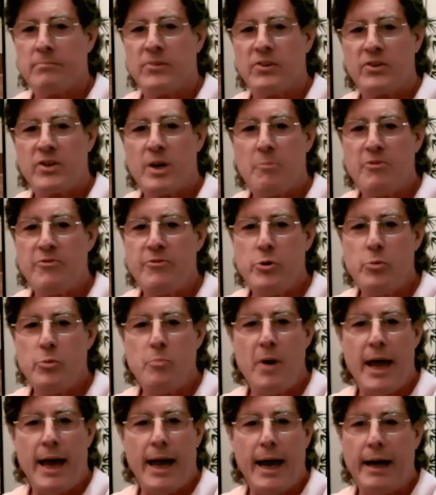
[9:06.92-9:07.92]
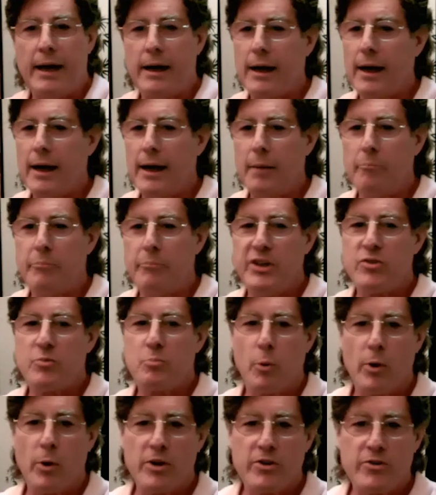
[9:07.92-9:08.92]
Some of you may uh, be
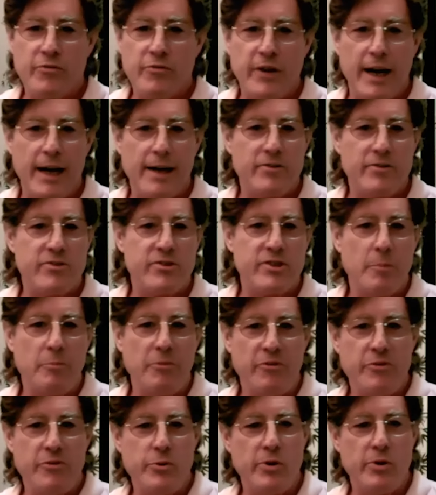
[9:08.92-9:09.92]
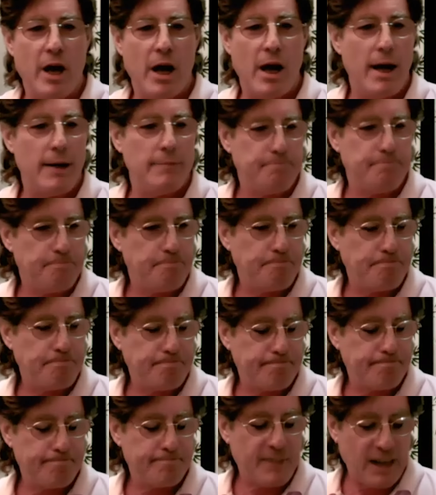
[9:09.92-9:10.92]
sports fans, some of you not.
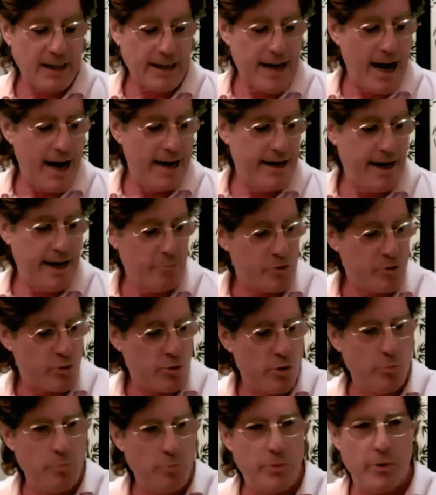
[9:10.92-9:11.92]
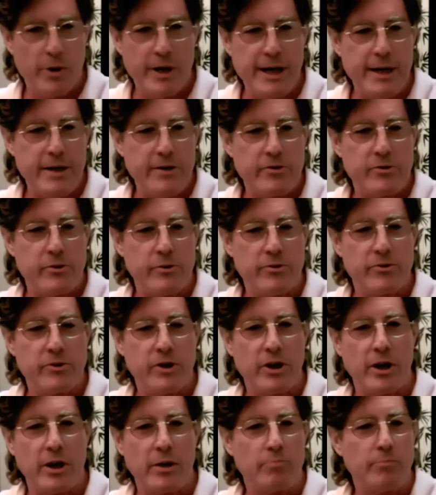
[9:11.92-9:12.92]
A guy named Drew Brees, who's
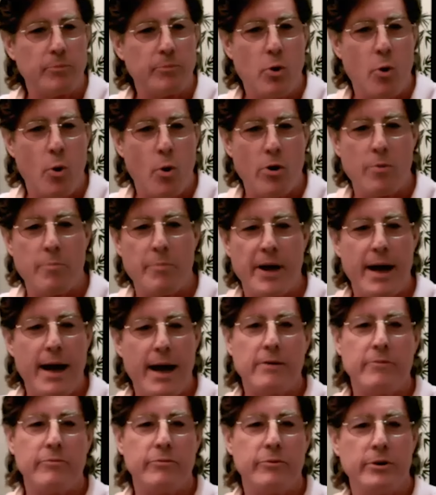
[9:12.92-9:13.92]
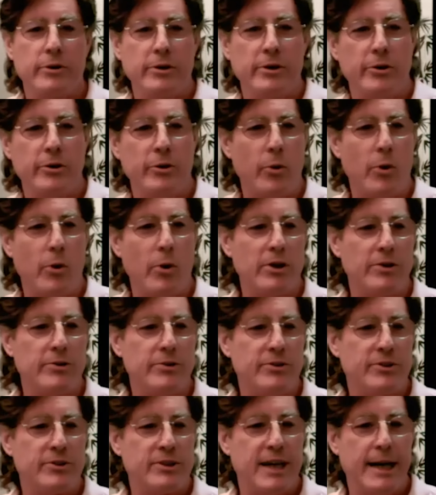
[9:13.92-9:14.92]
a quarterback for the New
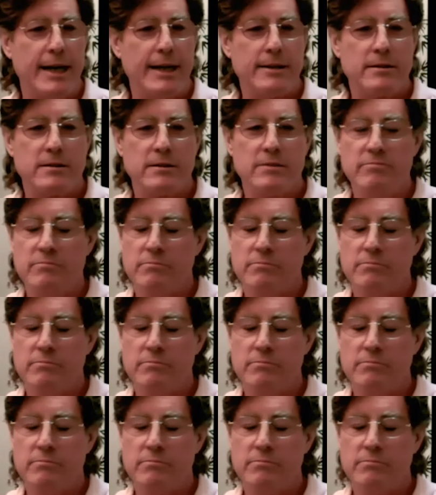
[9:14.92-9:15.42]
Orleans Saints,